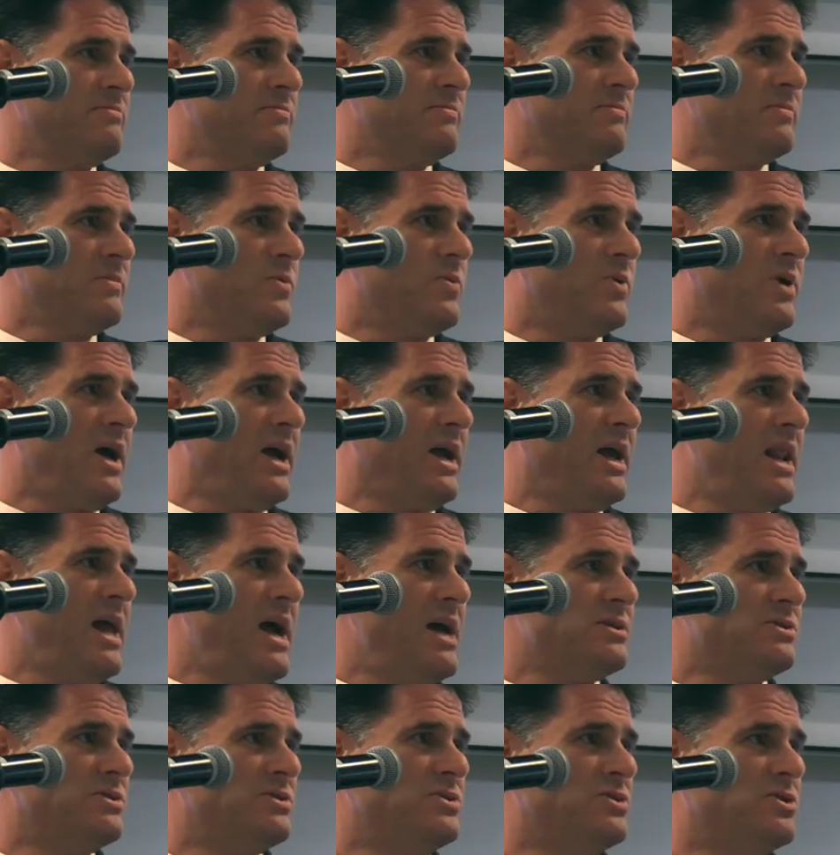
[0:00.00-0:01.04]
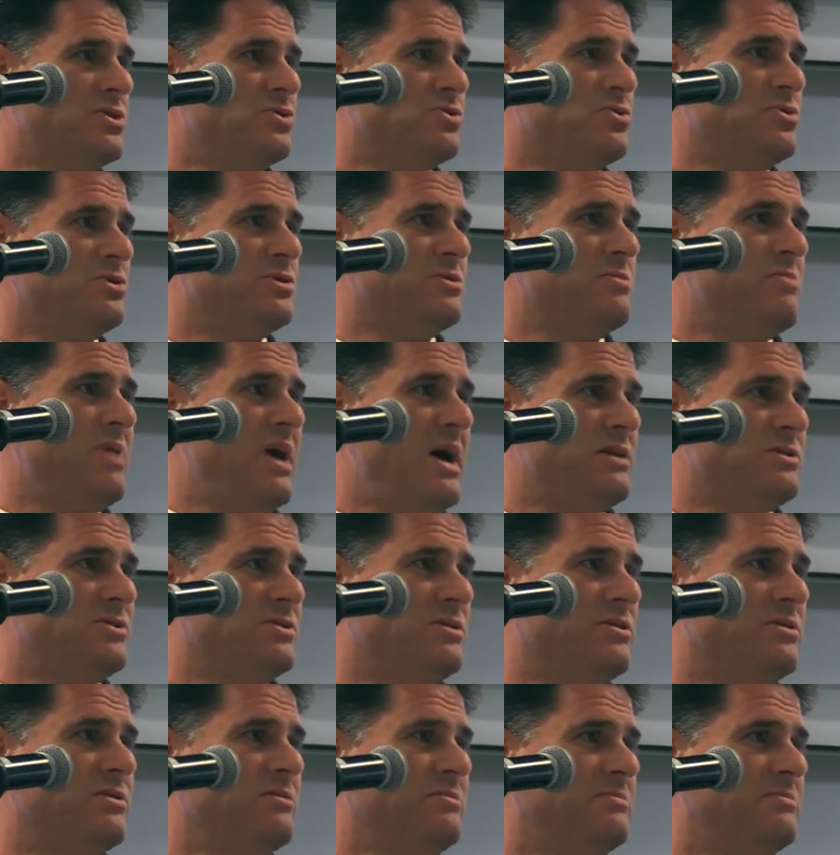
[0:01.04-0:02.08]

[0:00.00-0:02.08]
When I get asked as Israel's ambassador,